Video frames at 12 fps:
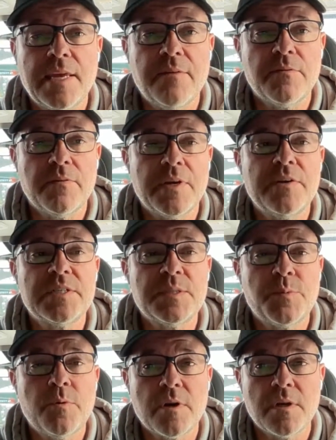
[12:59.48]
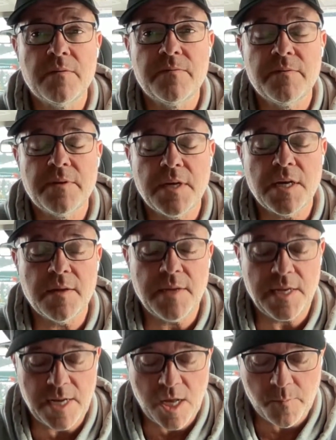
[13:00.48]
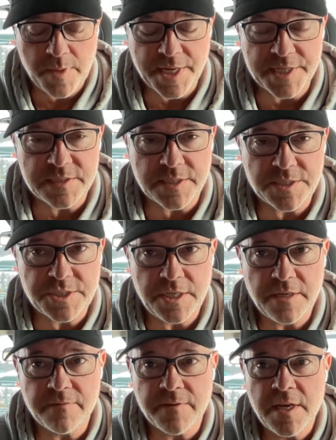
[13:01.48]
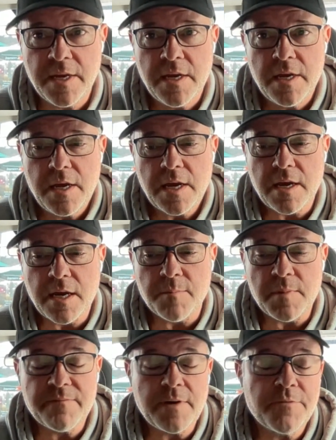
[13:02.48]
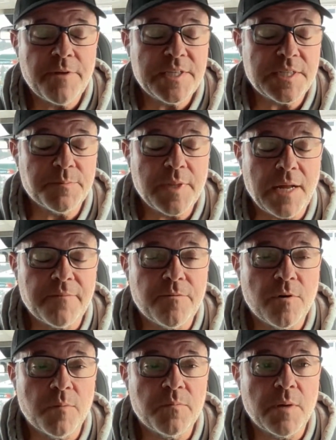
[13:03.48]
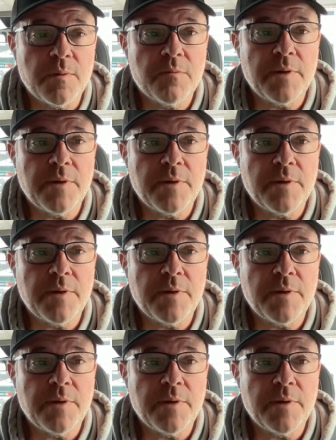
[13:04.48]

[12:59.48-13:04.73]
they were very supportive in helping us achieve a fundraising platform that we